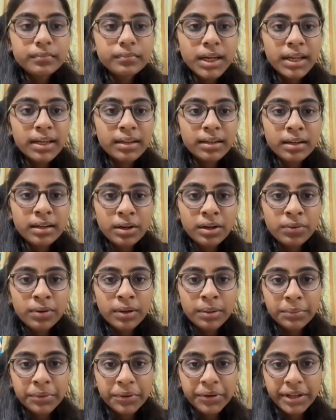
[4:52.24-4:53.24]
and now
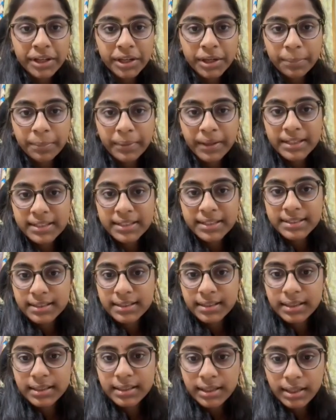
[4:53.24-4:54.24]
I'm going to paste
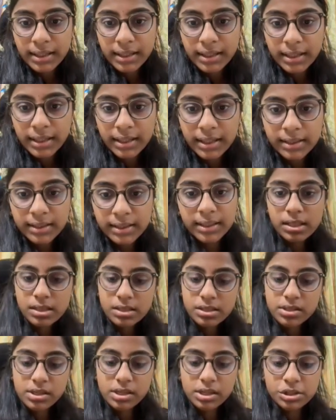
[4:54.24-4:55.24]
it in the
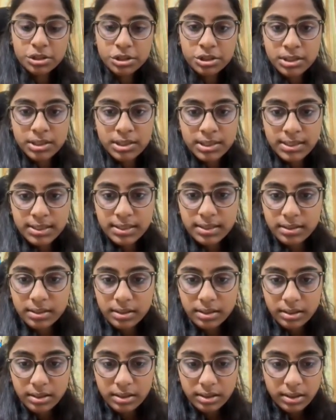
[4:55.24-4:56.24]
instructions,
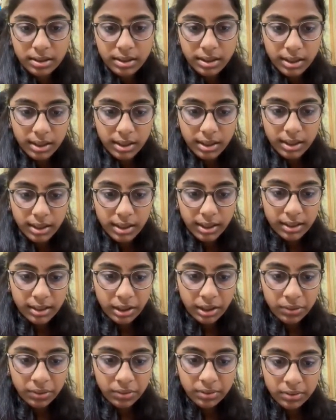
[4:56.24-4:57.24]
and
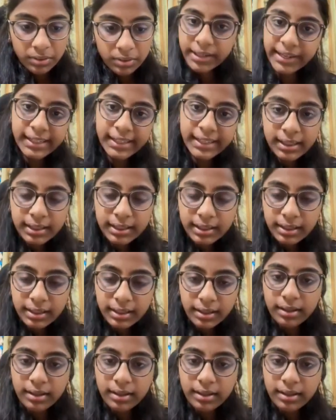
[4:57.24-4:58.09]
now create.